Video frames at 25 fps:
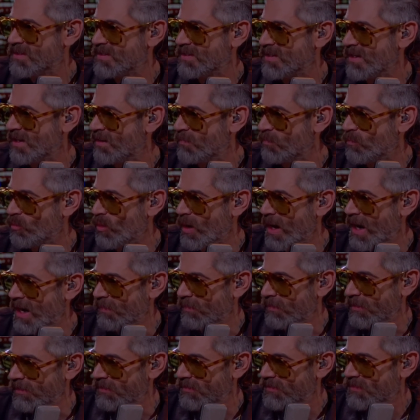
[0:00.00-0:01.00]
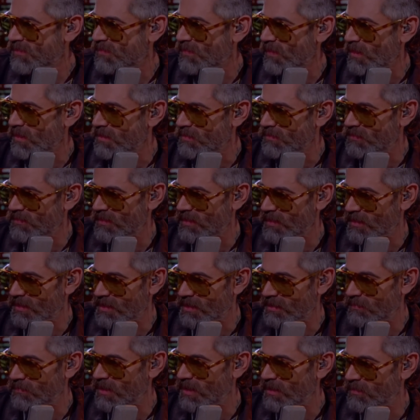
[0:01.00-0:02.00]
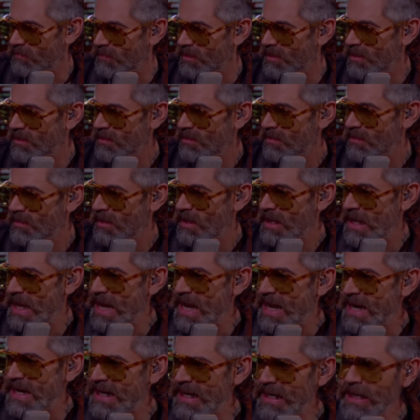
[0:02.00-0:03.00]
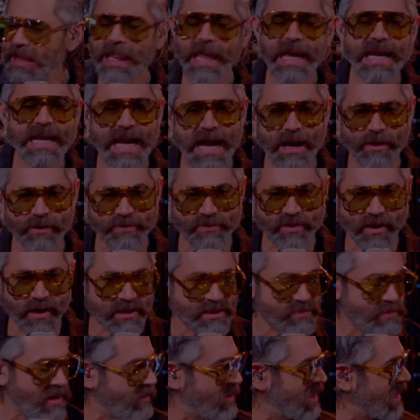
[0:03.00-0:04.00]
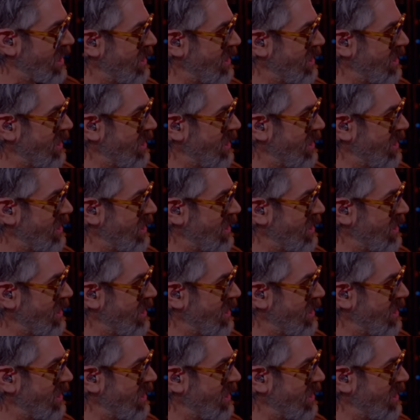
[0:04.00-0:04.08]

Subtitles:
Sam Roberts fucking talking about me. And I don't like how he talks about me.